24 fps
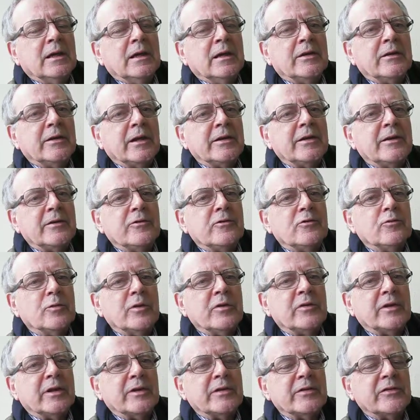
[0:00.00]
and I didn't
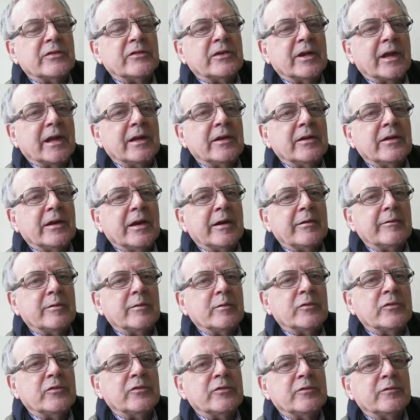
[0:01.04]
always understand how it
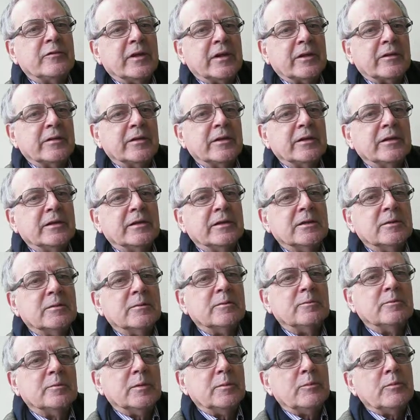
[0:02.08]
wasn't affecting her,
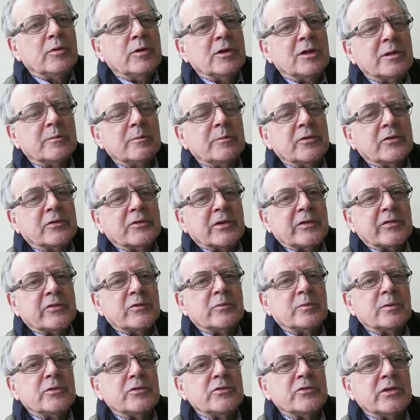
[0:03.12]
in part because I
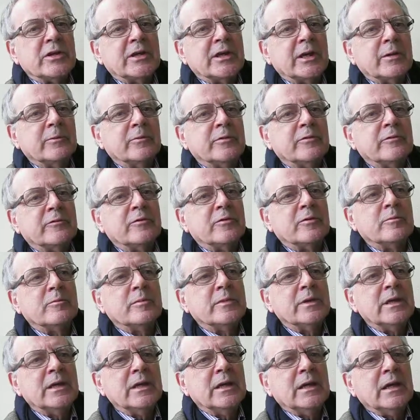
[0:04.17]
suppose she kept it from
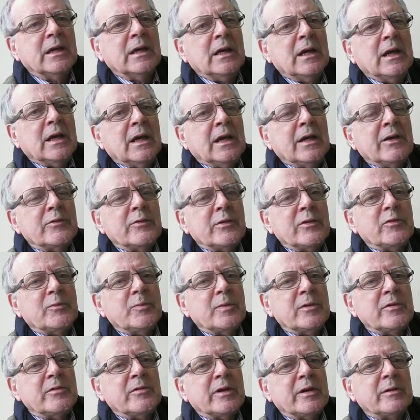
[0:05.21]
me. And so I
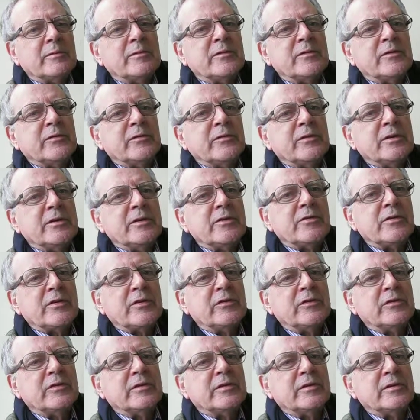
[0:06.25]
suppose I was
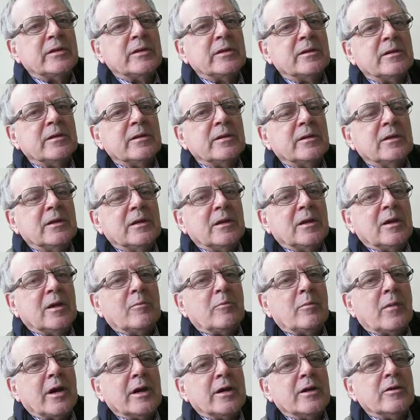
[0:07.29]
interested in
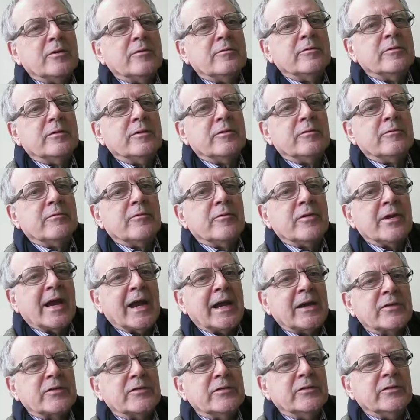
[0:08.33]
my own
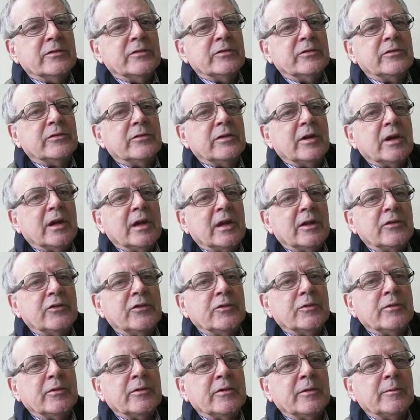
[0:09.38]
reactions
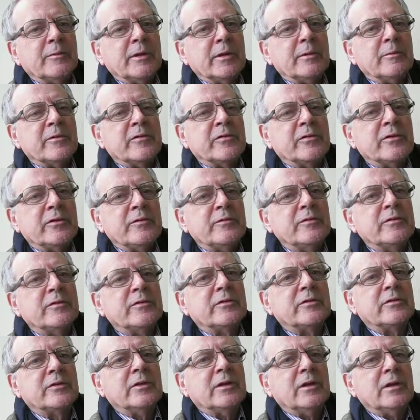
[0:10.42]
to it. I mean, it was a
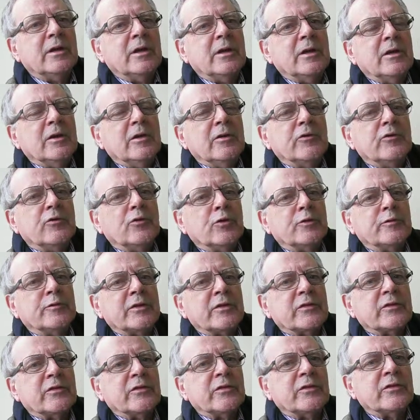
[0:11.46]
different sort of
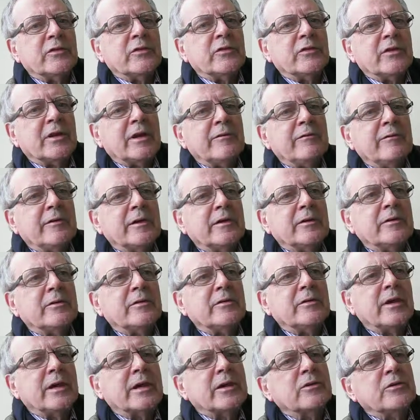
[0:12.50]
existence, and I
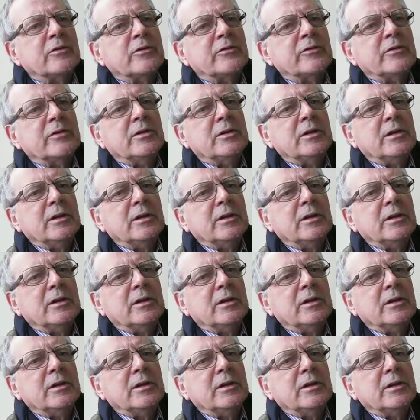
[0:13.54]
found I got